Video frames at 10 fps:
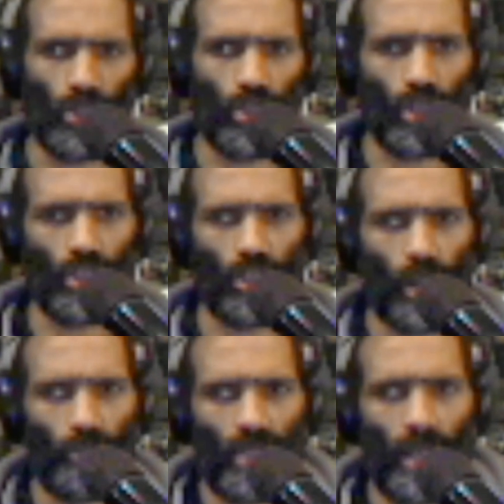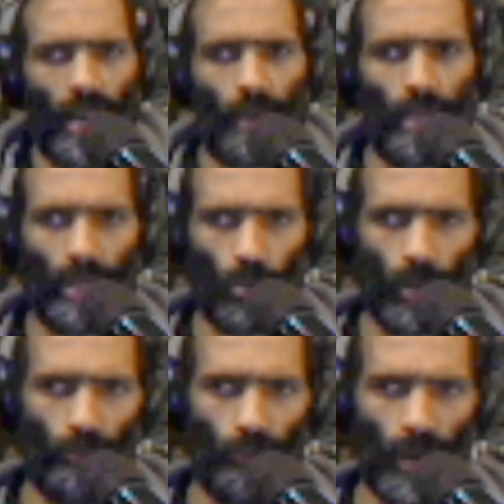CHossudovsky, I mean,
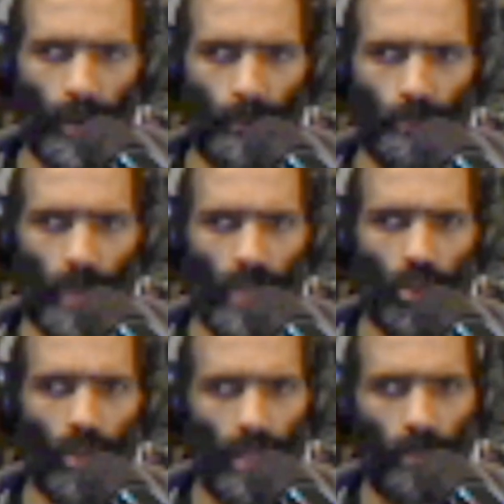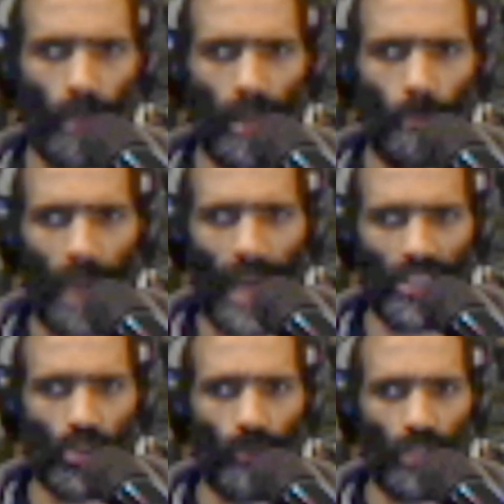I know in the
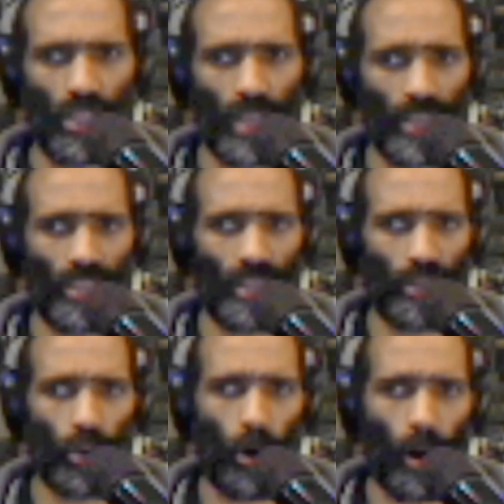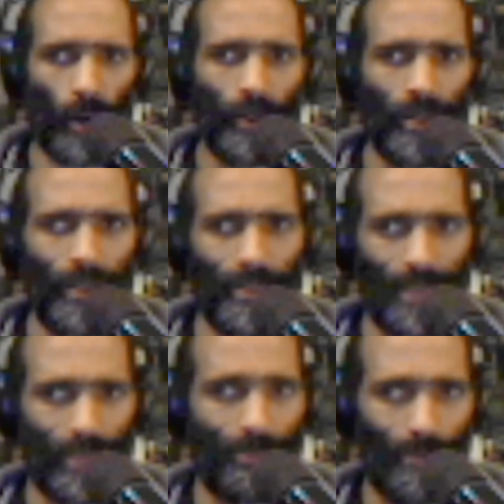past we've discussed that
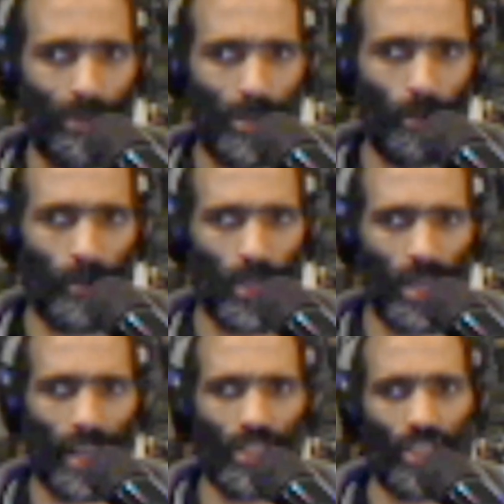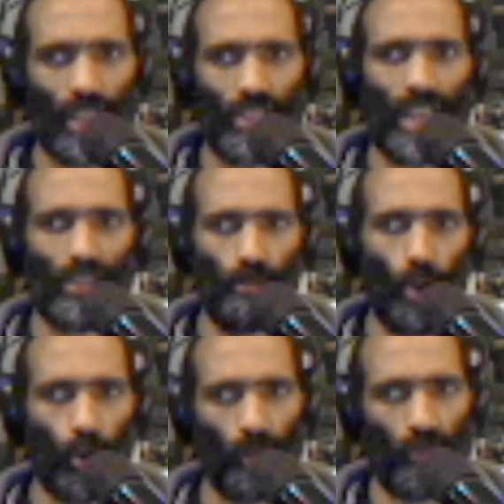that the United States has
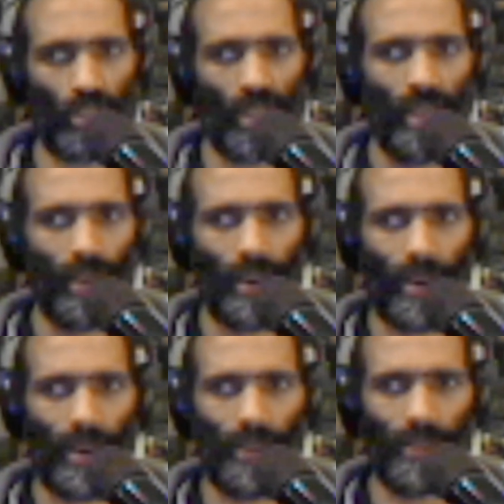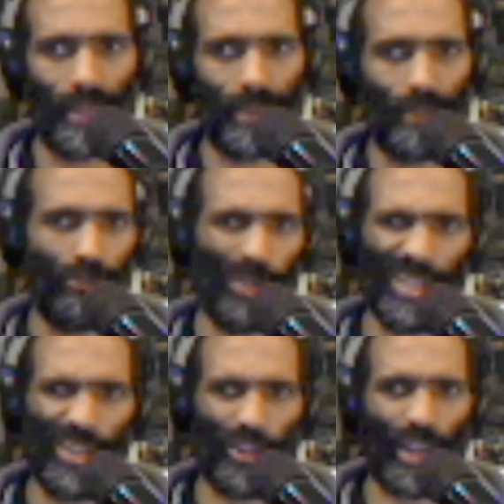motives that
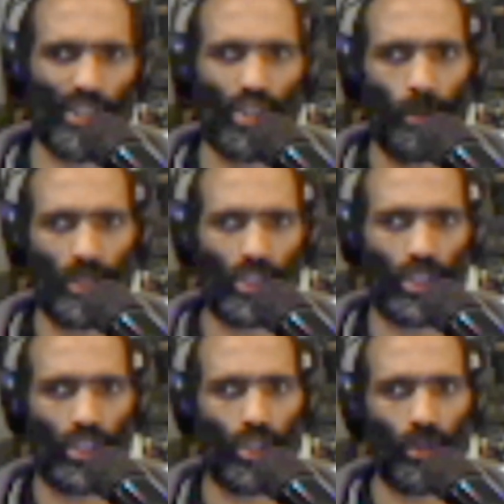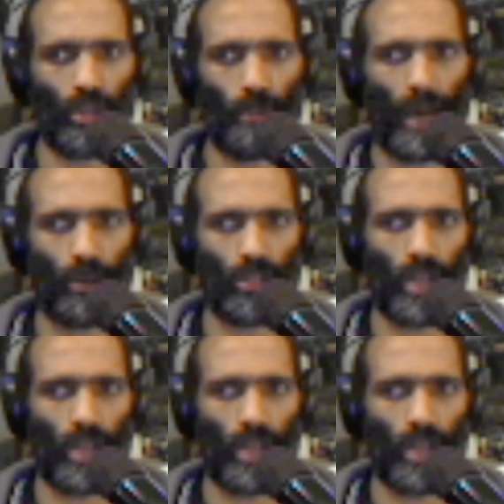really are not so much concerned about